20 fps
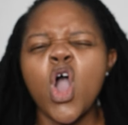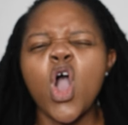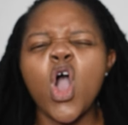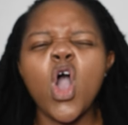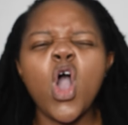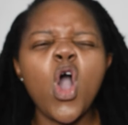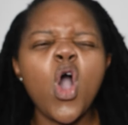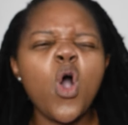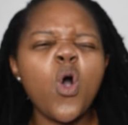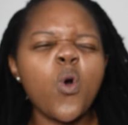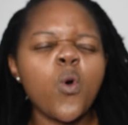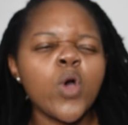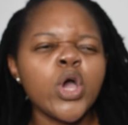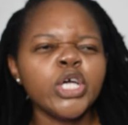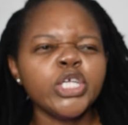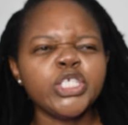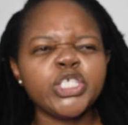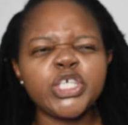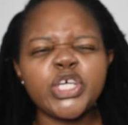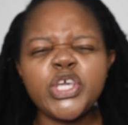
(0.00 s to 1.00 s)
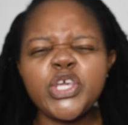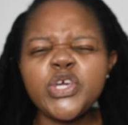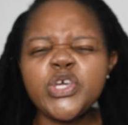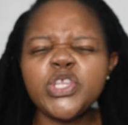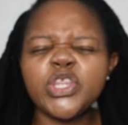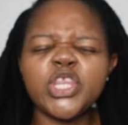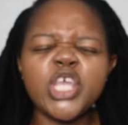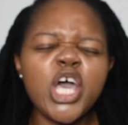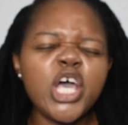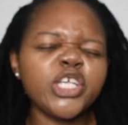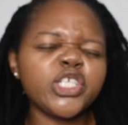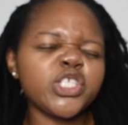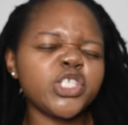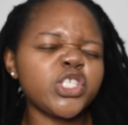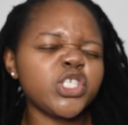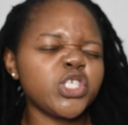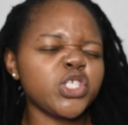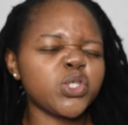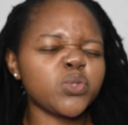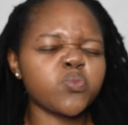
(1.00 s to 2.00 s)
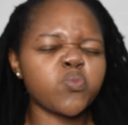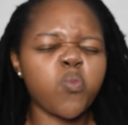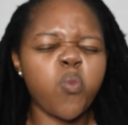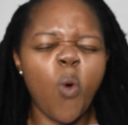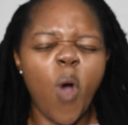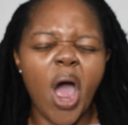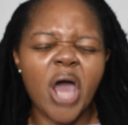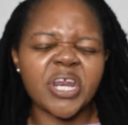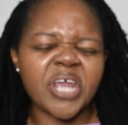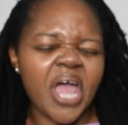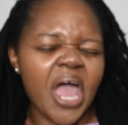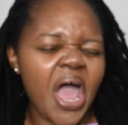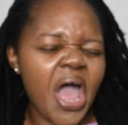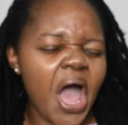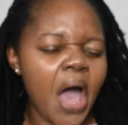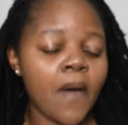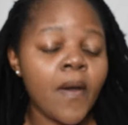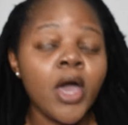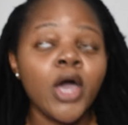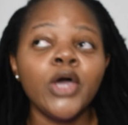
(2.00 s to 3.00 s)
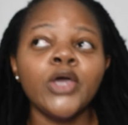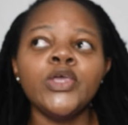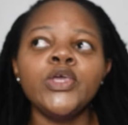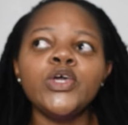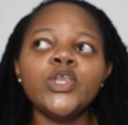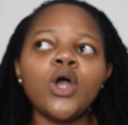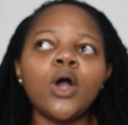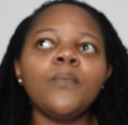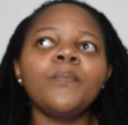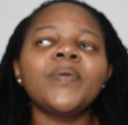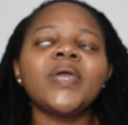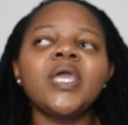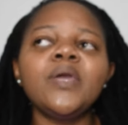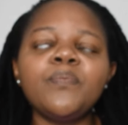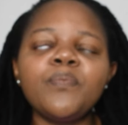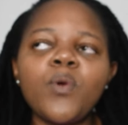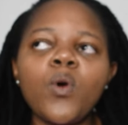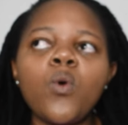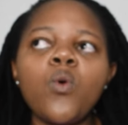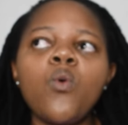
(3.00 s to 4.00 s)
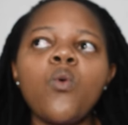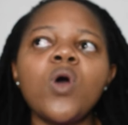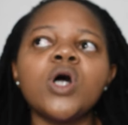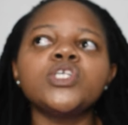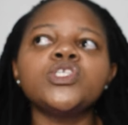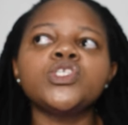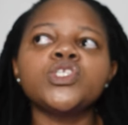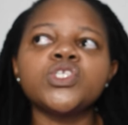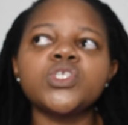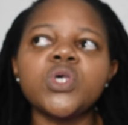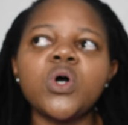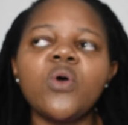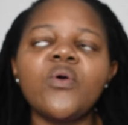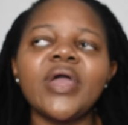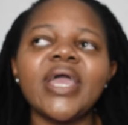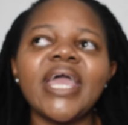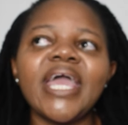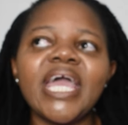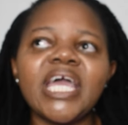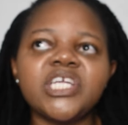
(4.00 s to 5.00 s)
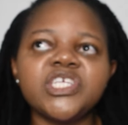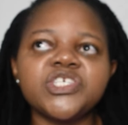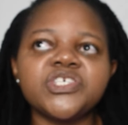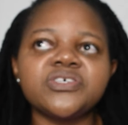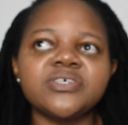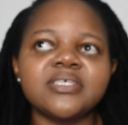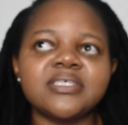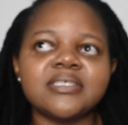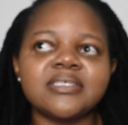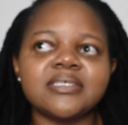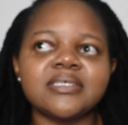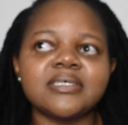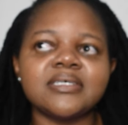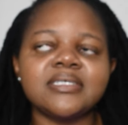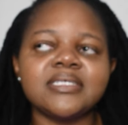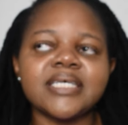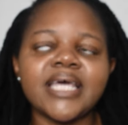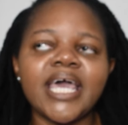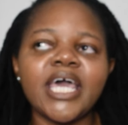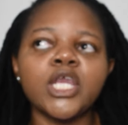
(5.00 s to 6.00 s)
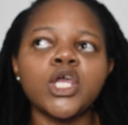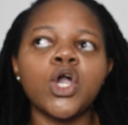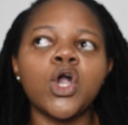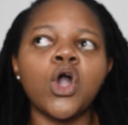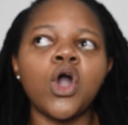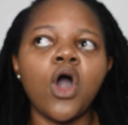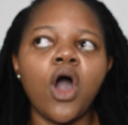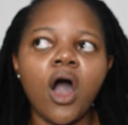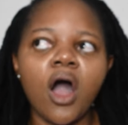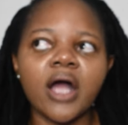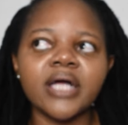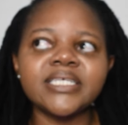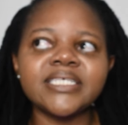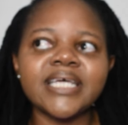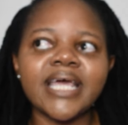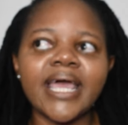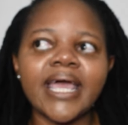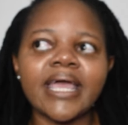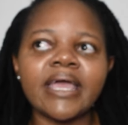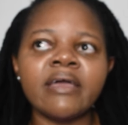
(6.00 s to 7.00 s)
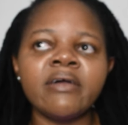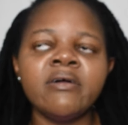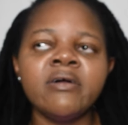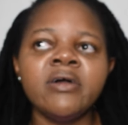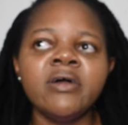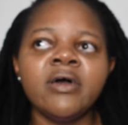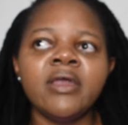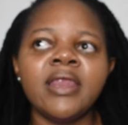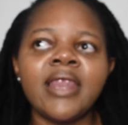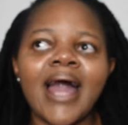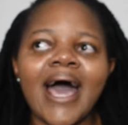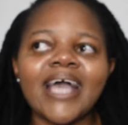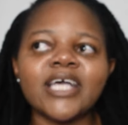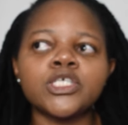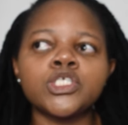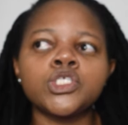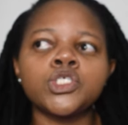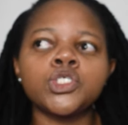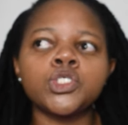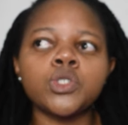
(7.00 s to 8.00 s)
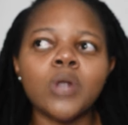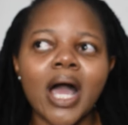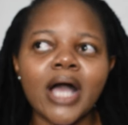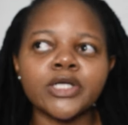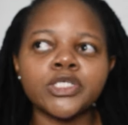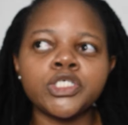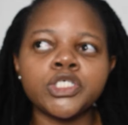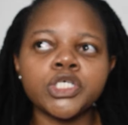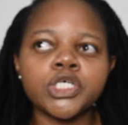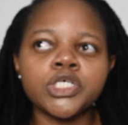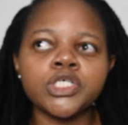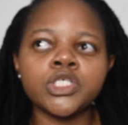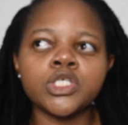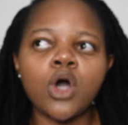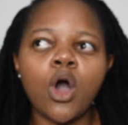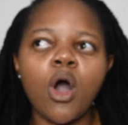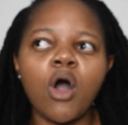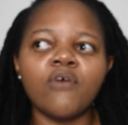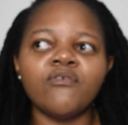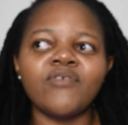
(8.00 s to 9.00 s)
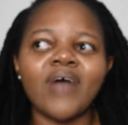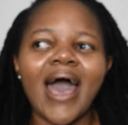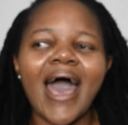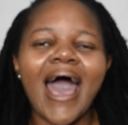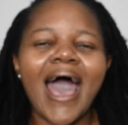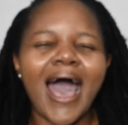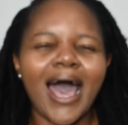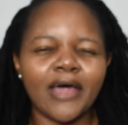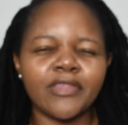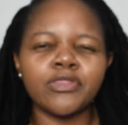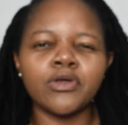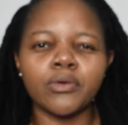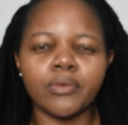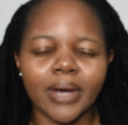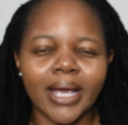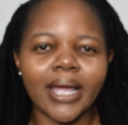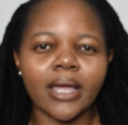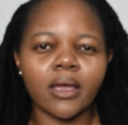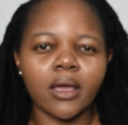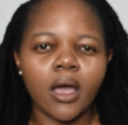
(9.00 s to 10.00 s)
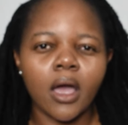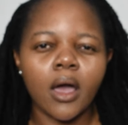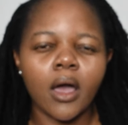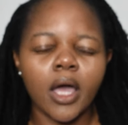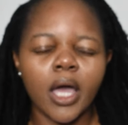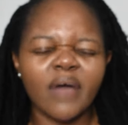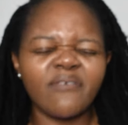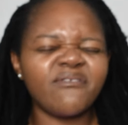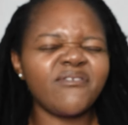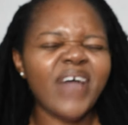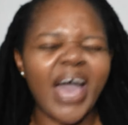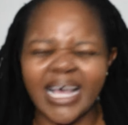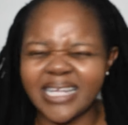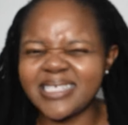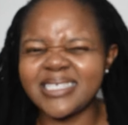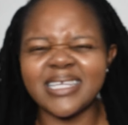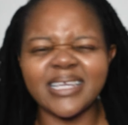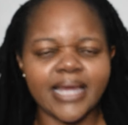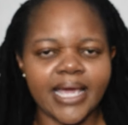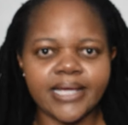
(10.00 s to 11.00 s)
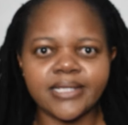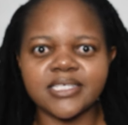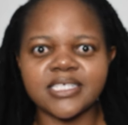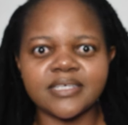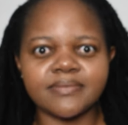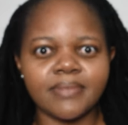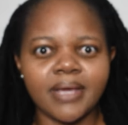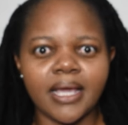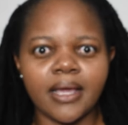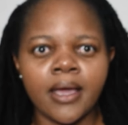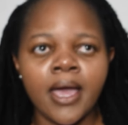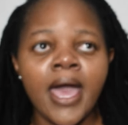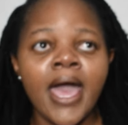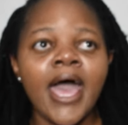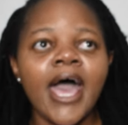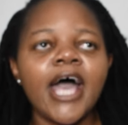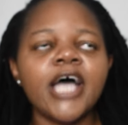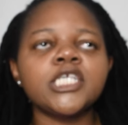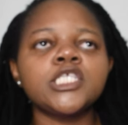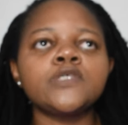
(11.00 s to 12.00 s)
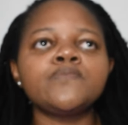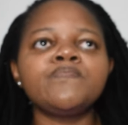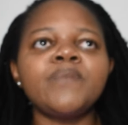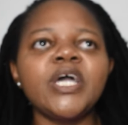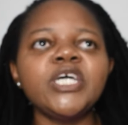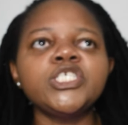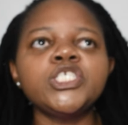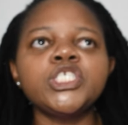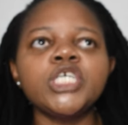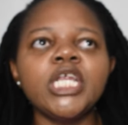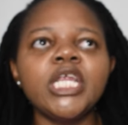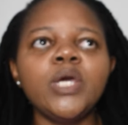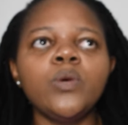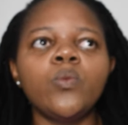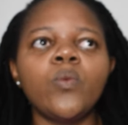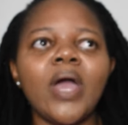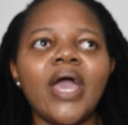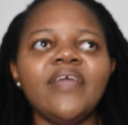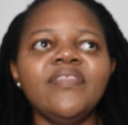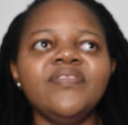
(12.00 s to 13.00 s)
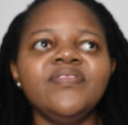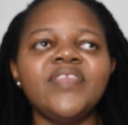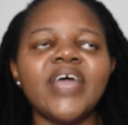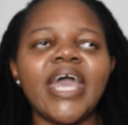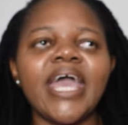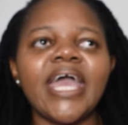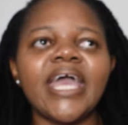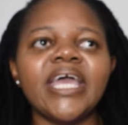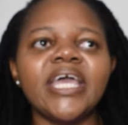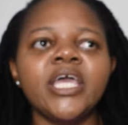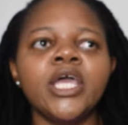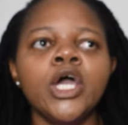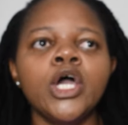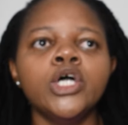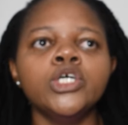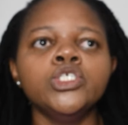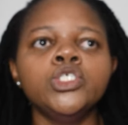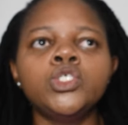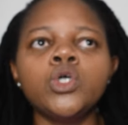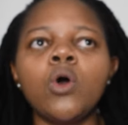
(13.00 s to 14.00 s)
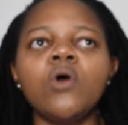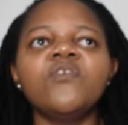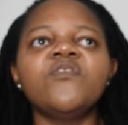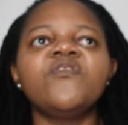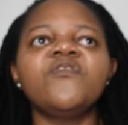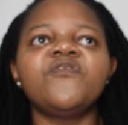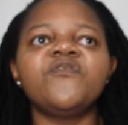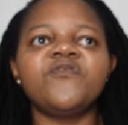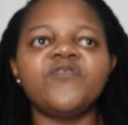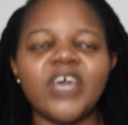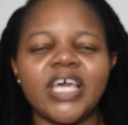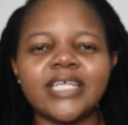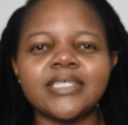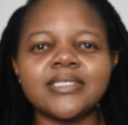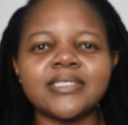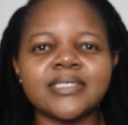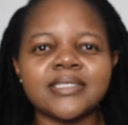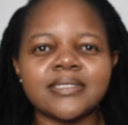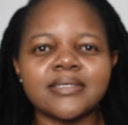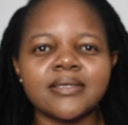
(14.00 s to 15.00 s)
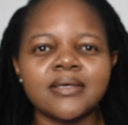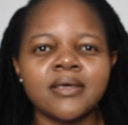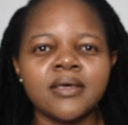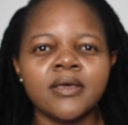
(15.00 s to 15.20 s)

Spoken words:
oh, this is what happened. You know, people who are so interested in guarding like structures of othering fascinate me, especially when they don't fit